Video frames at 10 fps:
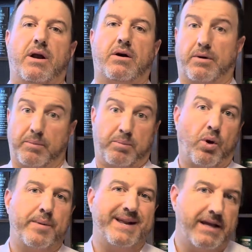or
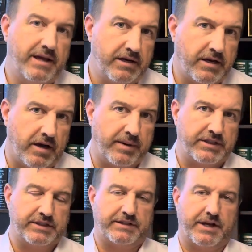employment income, I
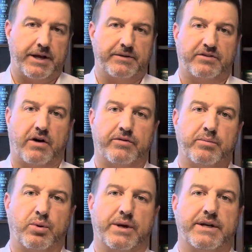should say,
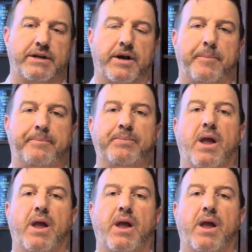self-employed income,